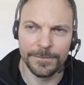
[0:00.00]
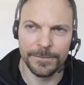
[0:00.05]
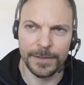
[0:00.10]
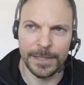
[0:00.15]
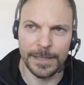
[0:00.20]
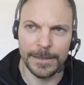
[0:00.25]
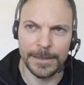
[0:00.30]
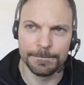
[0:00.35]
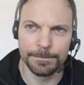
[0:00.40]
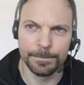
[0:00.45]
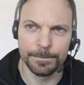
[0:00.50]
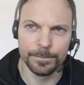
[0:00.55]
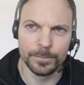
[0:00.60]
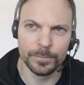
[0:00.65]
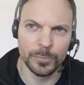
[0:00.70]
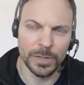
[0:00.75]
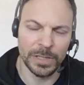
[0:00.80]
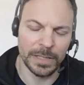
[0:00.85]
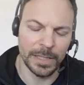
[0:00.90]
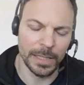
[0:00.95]
um,
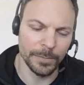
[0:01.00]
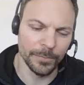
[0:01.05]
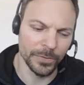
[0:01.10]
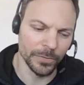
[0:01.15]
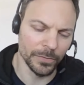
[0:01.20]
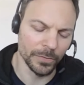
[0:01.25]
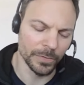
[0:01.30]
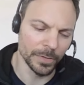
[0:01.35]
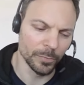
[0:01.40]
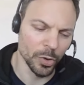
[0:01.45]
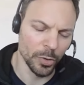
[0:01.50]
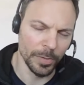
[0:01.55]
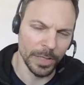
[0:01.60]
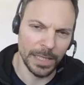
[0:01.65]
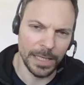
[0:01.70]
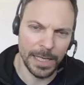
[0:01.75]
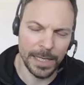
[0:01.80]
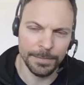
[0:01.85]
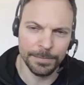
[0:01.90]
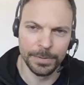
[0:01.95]
when it comes to the
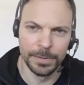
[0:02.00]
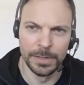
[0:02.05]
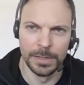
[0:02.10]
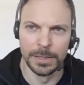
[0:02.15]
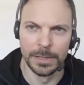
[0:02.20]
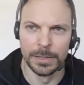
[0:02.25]
mobile app,